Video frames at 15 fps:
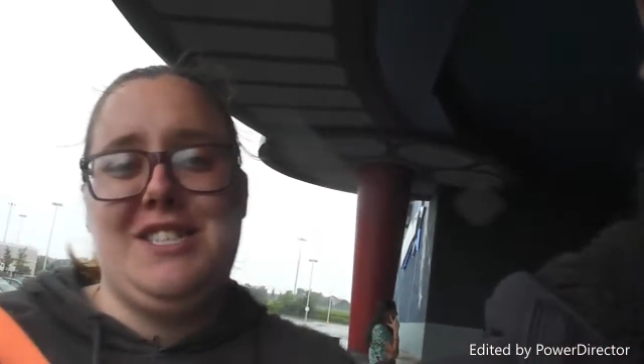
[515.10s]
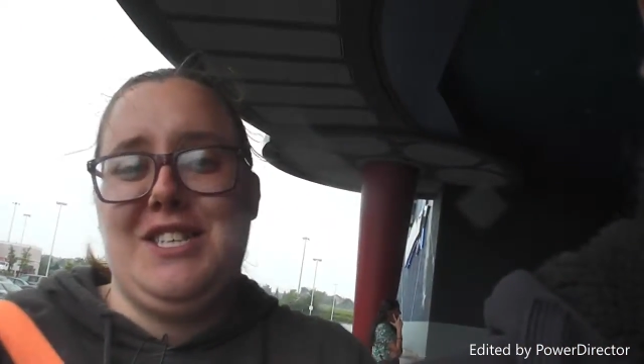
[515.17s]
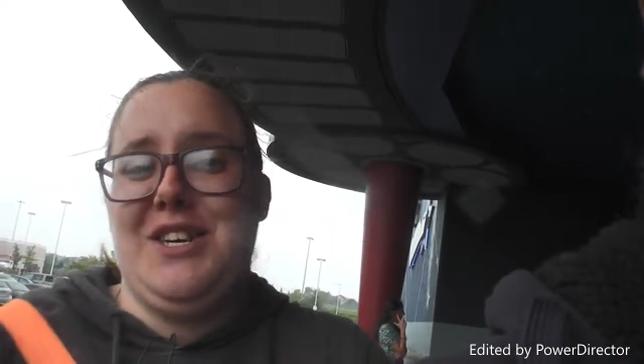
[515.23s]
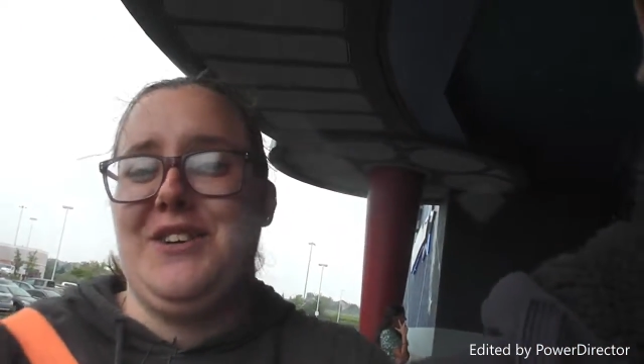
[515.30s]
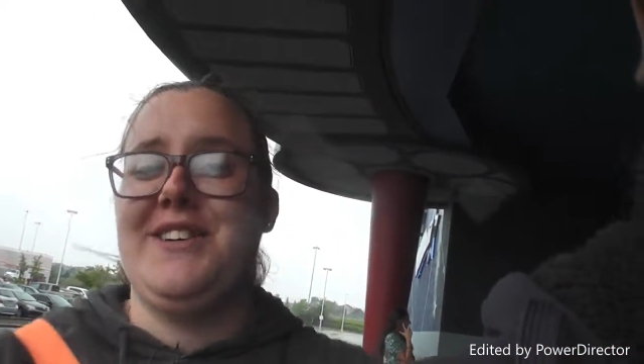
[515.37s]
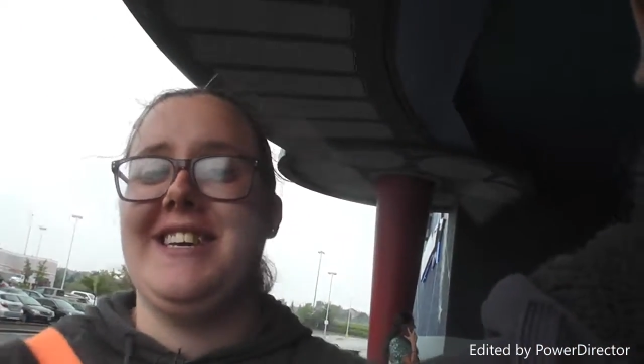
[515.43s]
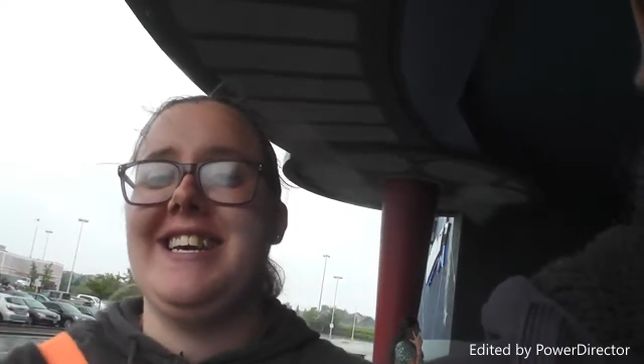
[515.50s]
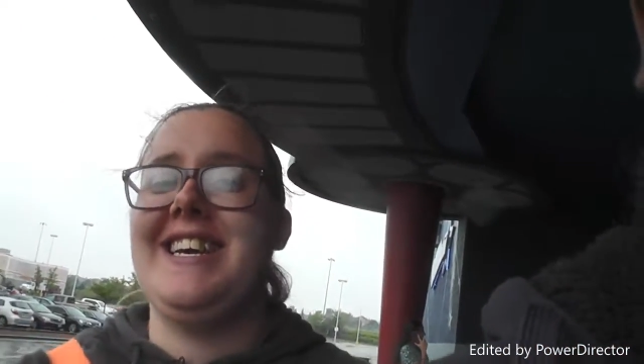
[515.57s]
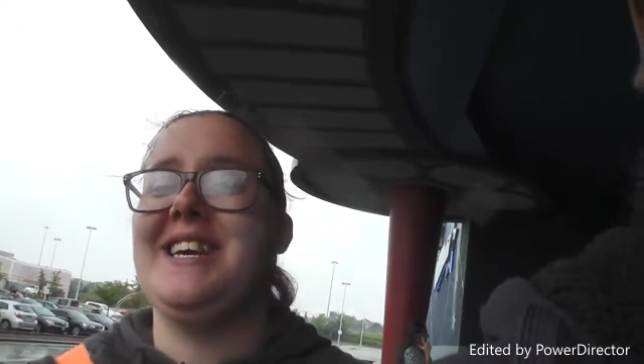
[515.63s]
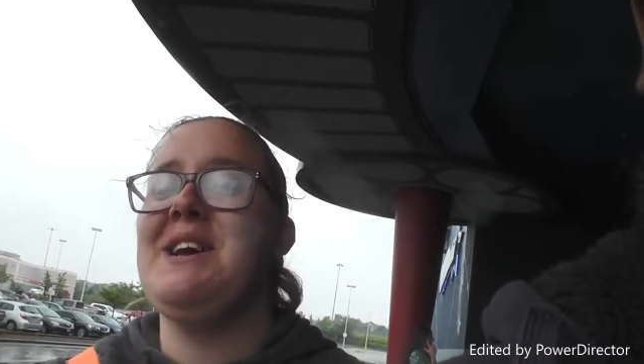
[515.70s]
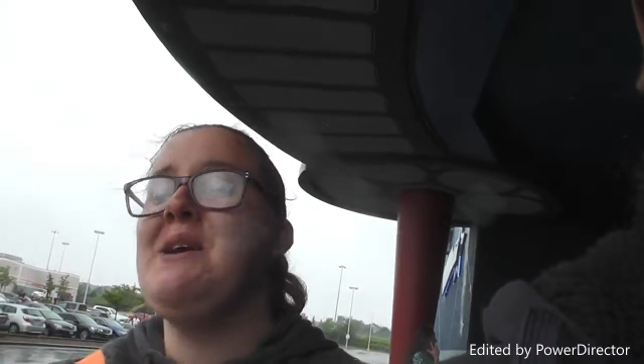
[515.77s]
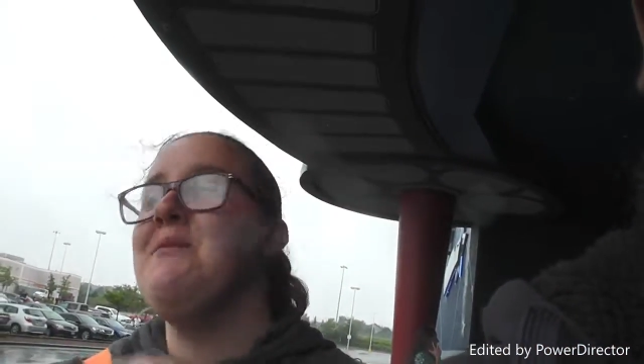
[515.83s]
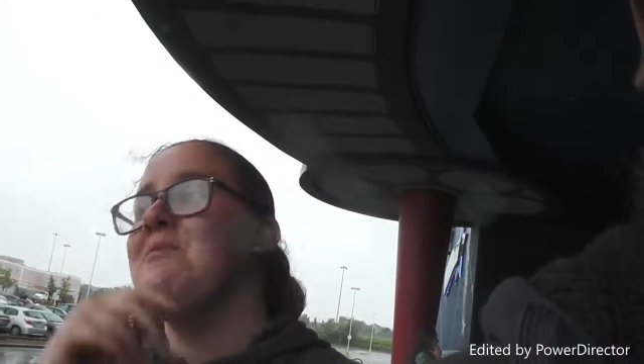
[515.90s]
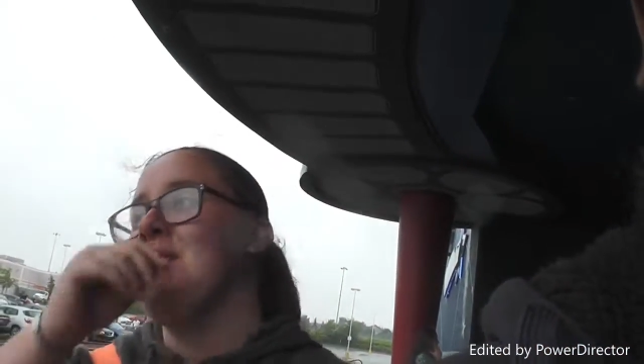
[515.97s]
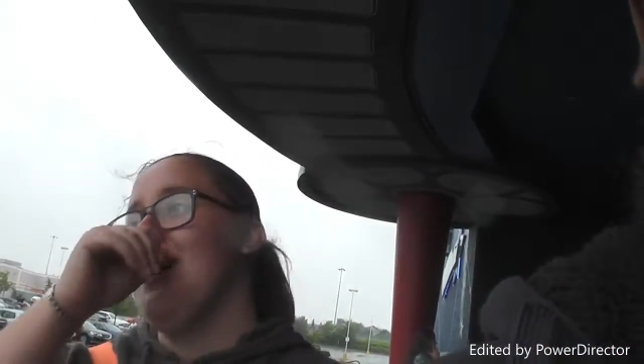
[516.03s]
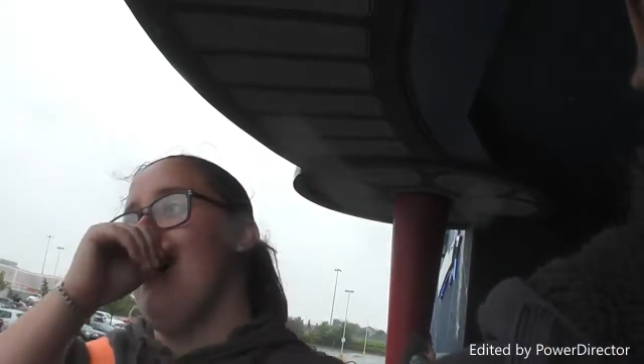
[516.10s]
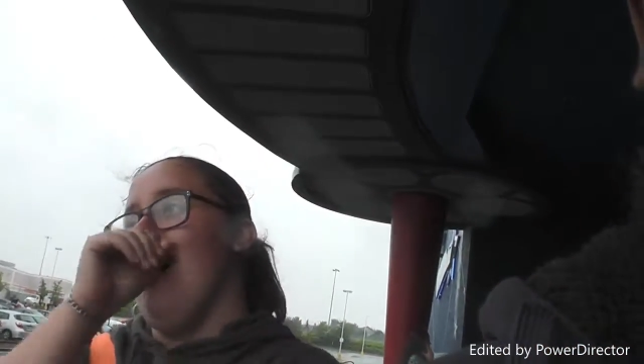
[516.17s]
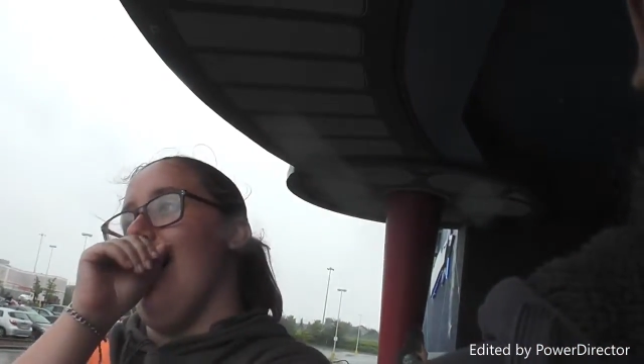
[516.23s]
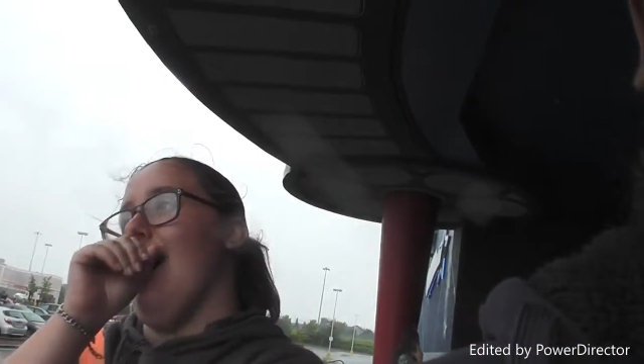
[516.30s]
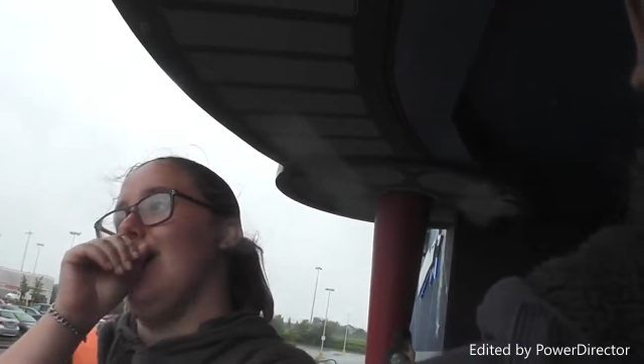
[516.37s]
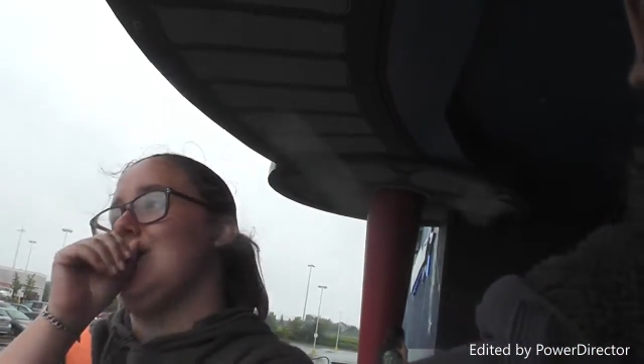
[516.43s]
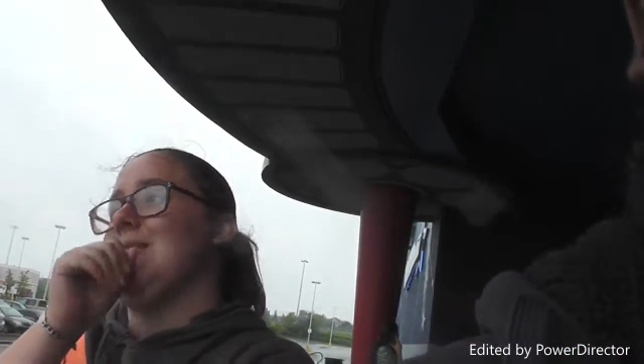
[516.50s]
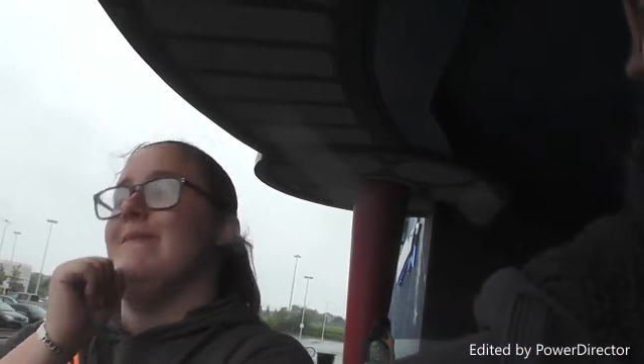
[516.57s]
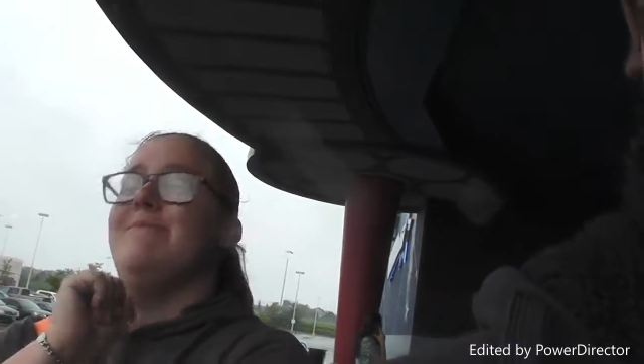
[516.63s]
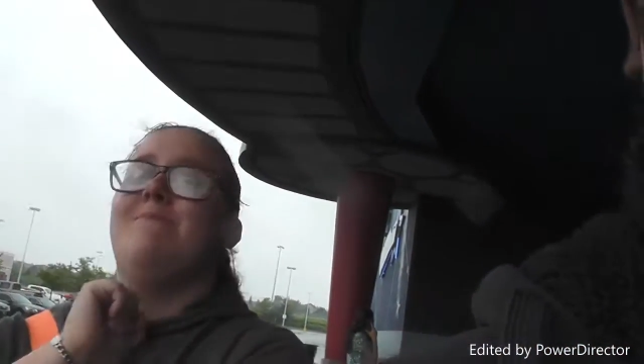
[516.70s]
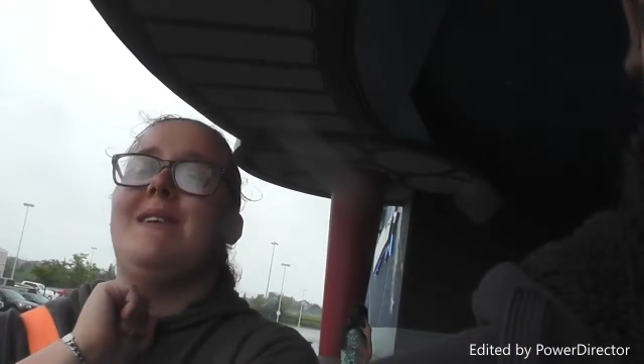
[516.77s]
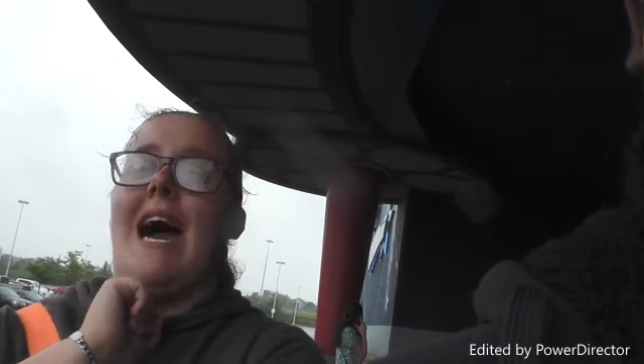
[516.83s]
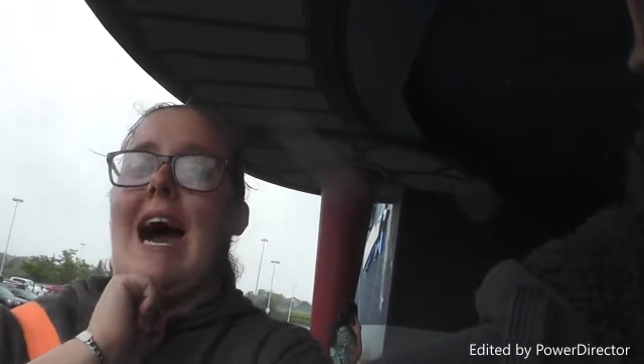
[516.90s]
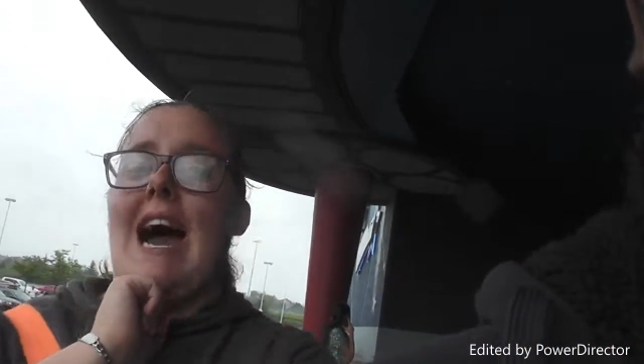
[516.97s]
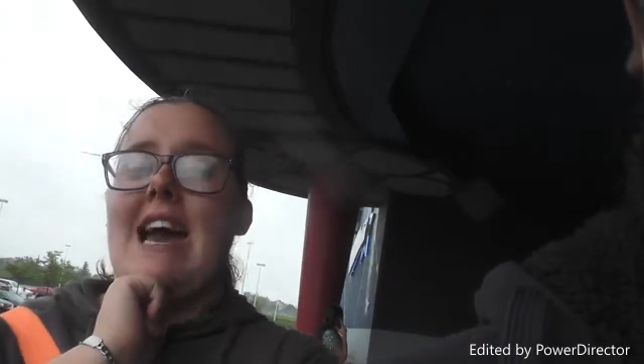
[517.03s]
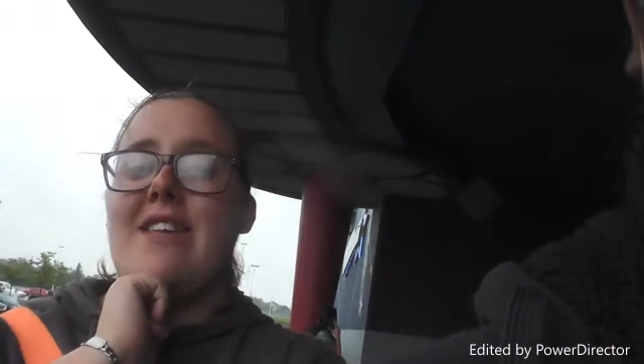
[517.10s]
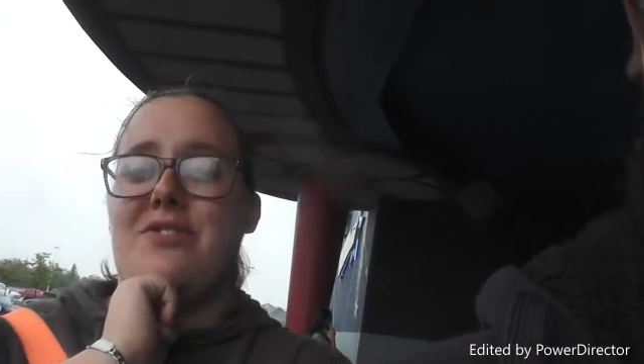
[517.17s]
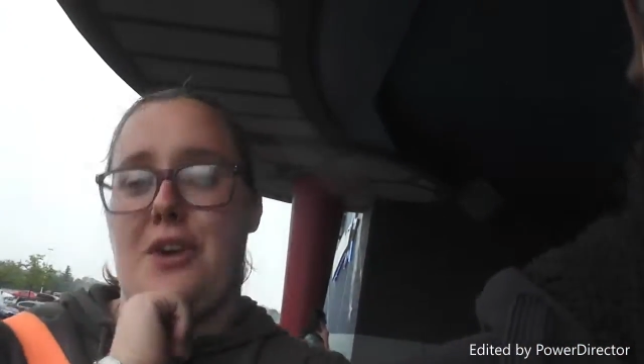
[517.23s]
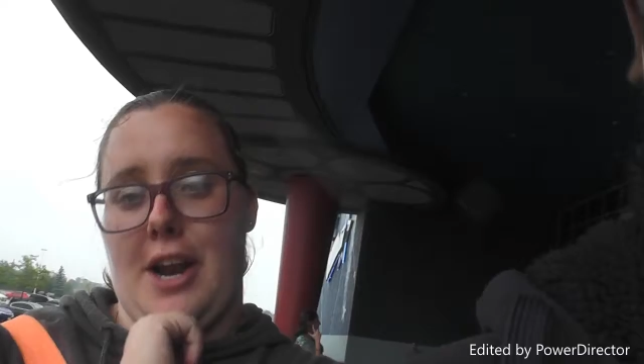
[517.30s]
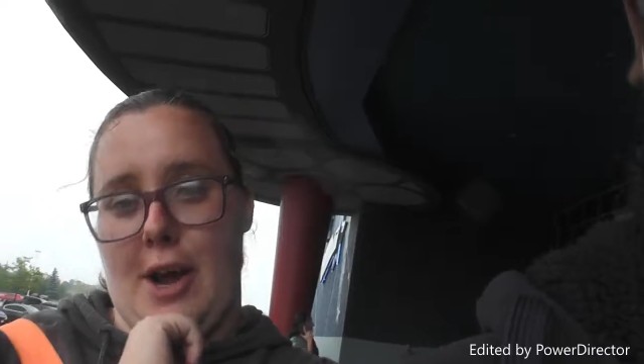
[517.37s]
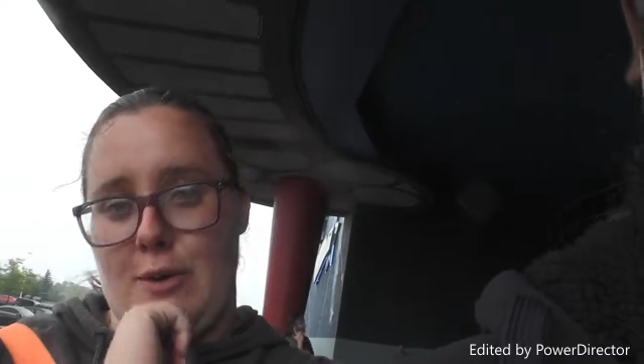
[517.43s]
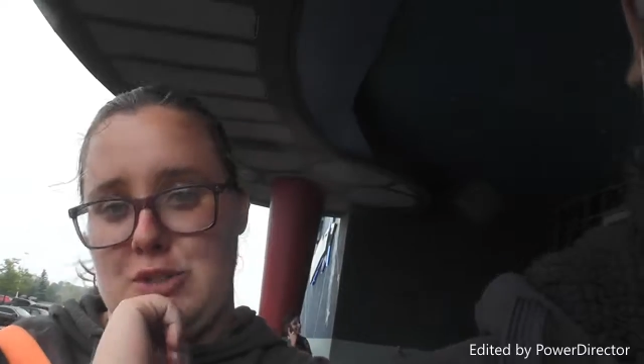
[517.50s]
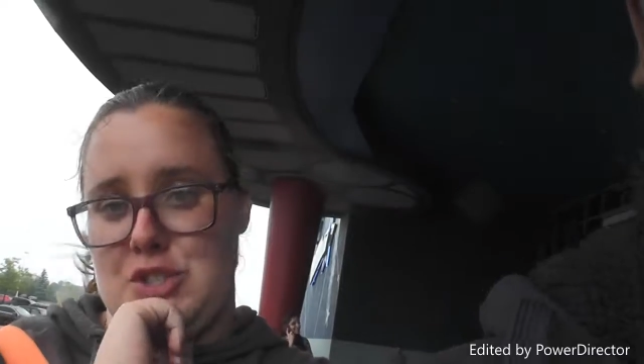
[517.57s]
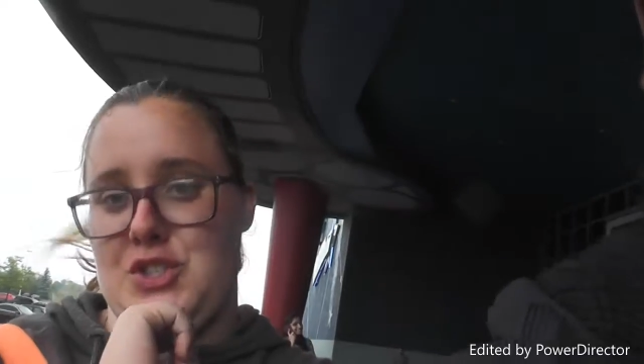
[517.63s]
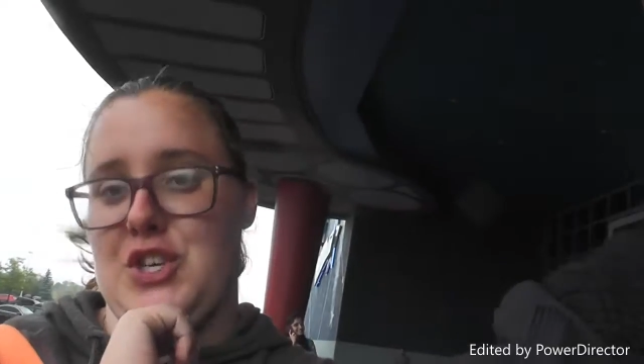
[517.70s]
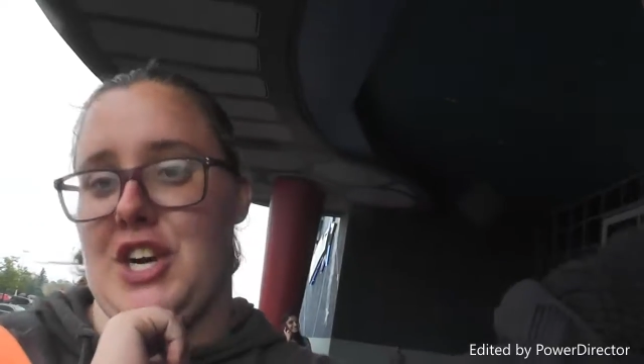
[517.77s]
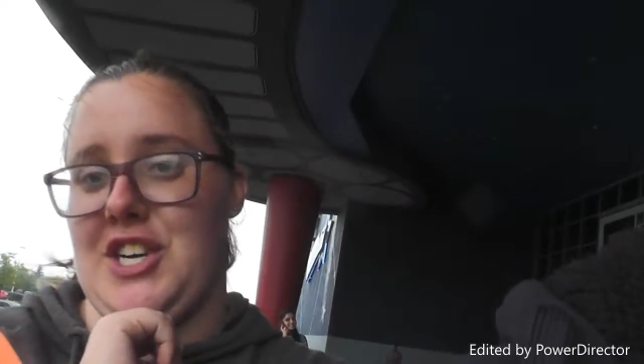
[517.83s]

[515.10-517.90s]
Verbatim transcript: of Duty. Some guy thought I was a